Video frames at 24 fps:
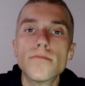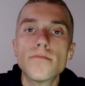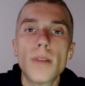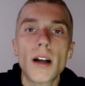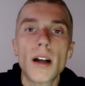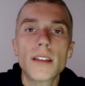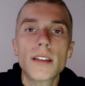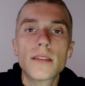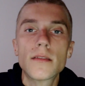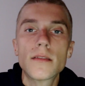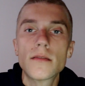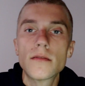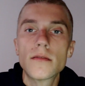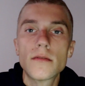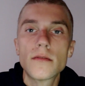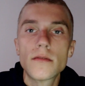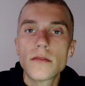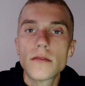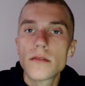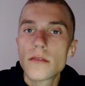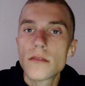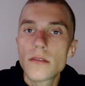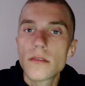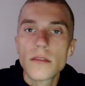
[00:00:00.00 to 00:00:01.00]
but
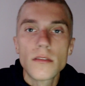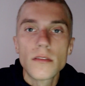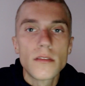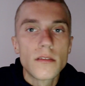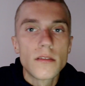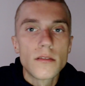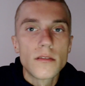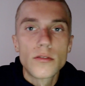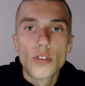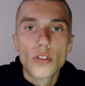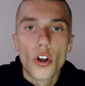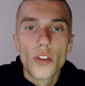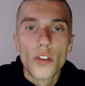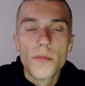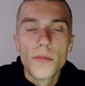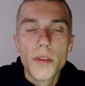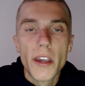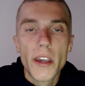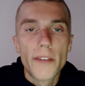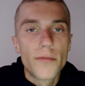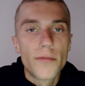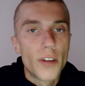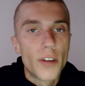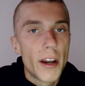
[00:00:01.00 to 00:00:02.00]
don't
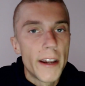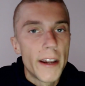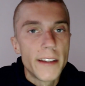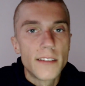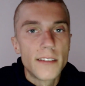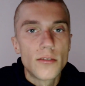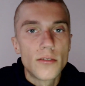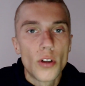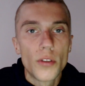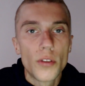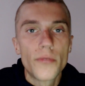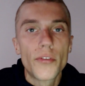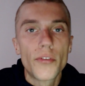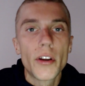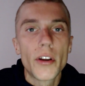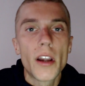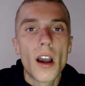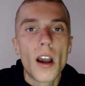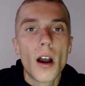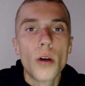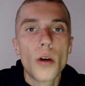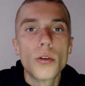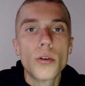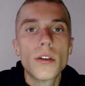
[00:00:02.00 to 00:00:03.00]
be afraid, don't
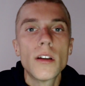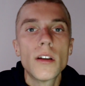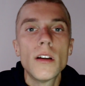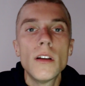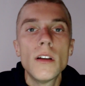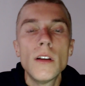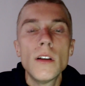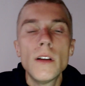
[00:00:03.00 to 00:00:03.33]
freak out,